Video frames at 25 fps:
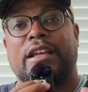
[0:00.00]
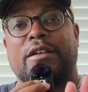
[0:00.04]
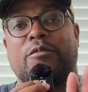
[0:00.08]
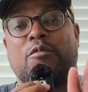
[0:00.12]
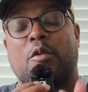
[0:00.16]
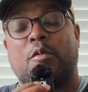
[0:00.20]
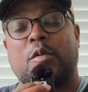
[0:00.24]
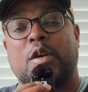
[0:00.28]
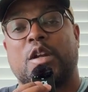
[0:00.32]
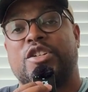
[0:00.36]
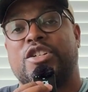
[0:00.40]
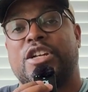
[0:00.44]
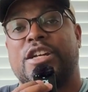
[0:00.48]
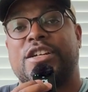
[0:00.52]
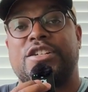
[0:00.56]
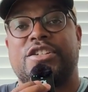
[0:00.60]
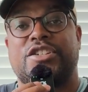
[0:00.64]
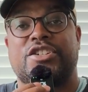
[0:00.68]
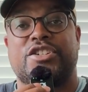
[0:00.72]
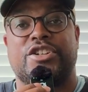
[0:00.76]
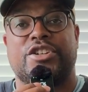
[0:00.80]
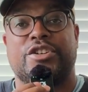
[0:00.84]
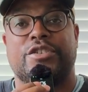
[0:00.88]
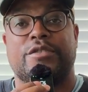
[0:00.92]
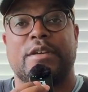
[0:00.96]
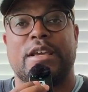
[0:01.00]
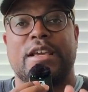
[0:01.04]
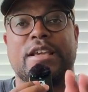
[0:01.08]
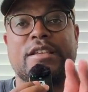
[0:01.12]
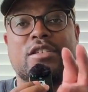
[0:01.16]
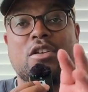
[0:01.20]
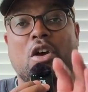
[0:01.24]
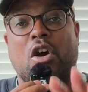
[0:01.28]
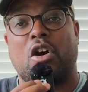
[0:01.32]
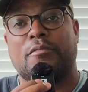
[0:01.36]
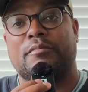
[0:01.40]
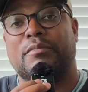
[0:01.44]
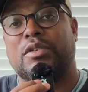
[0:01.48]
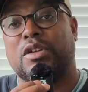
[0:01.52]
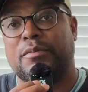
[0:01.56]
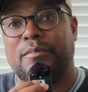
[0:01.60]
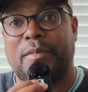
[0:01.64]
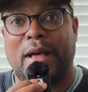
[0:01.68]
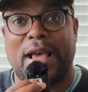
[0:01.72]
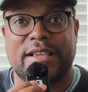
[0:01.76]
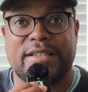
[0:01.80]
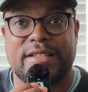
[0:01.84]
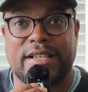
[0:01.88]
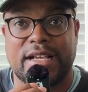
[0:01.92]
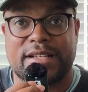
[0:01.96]
what we're going to change this to is called Built
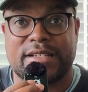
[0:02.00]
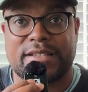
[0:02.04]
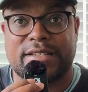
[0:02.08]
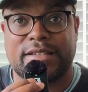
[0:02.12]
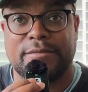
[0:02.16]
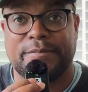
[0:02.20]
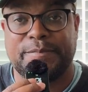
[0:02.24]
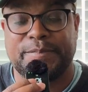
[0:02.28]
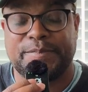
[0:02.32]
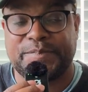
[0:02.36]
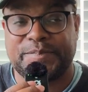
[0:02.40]
by Six.